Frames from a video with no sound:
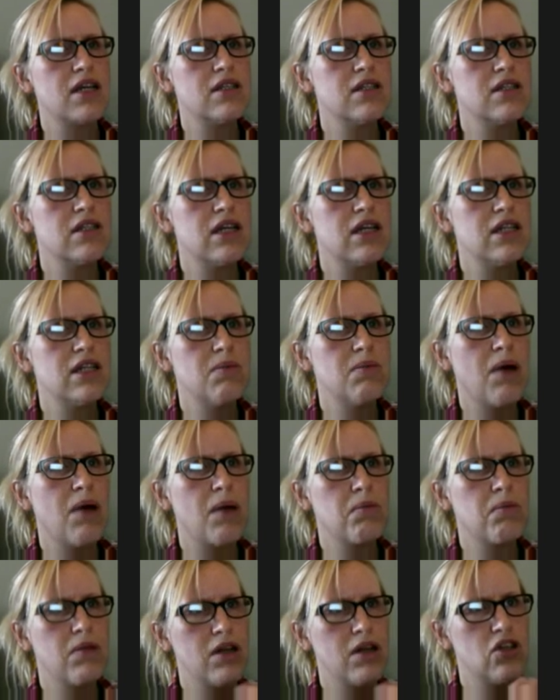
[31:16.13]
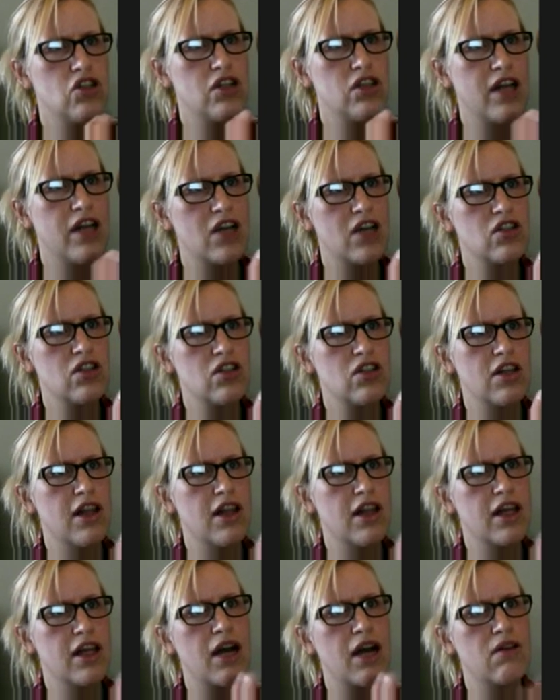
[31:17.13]
It's the population actually that they
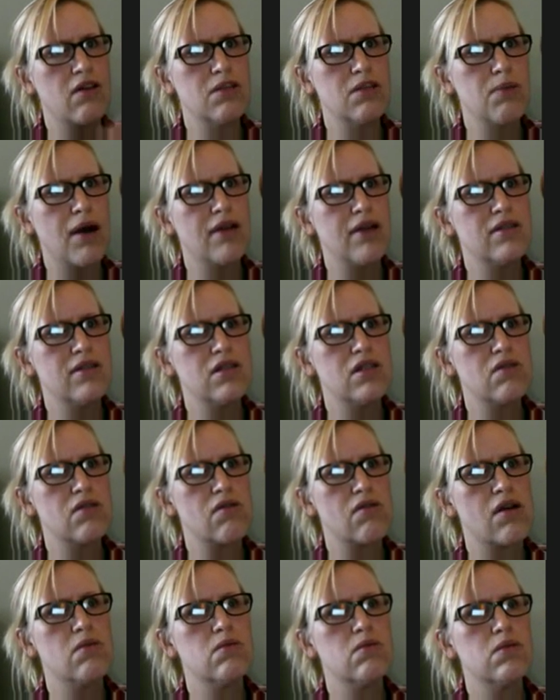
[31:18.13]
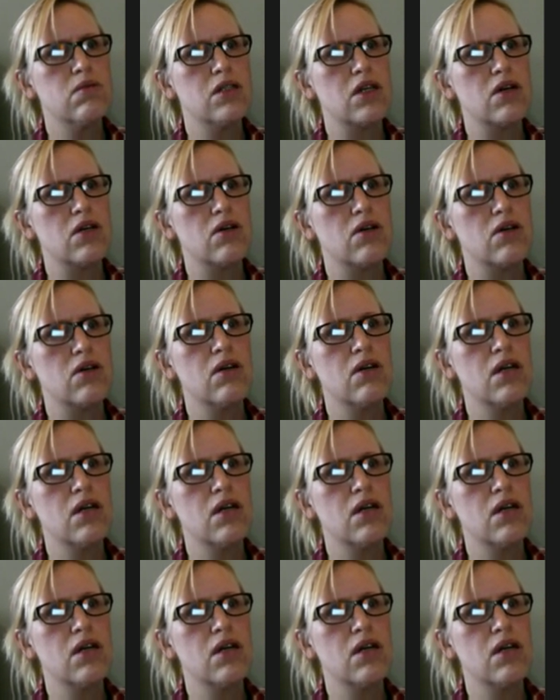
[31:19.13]
got responses from, so